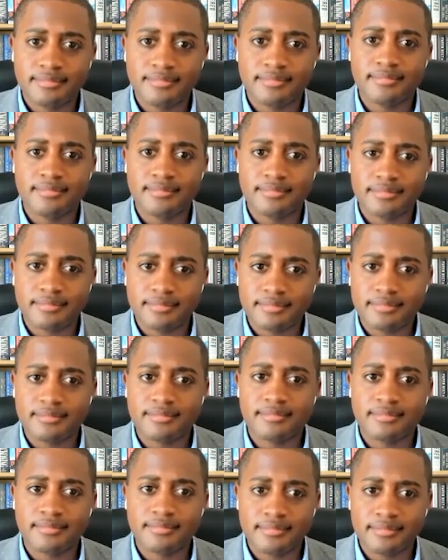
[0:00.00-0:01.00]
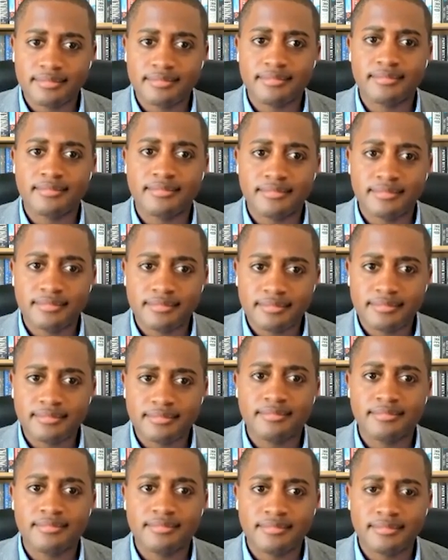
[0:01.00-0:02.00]

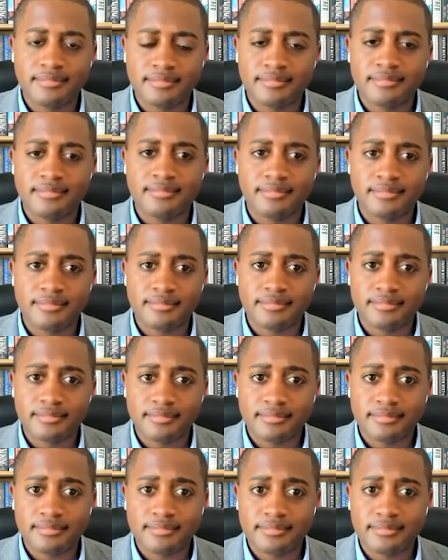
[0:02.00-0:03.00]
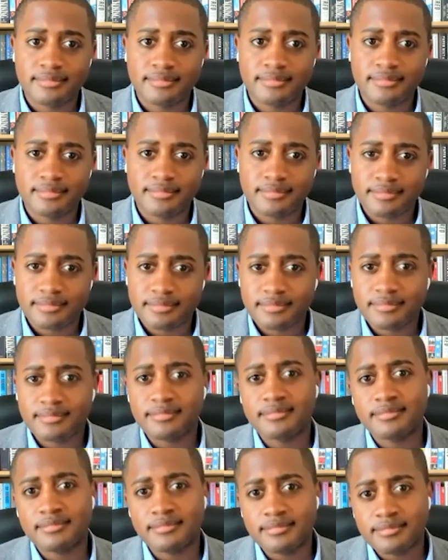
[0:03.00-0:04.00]

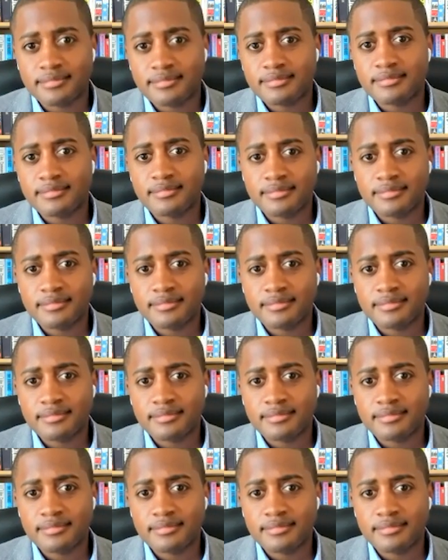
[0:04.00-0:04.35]
The person shown says nothing.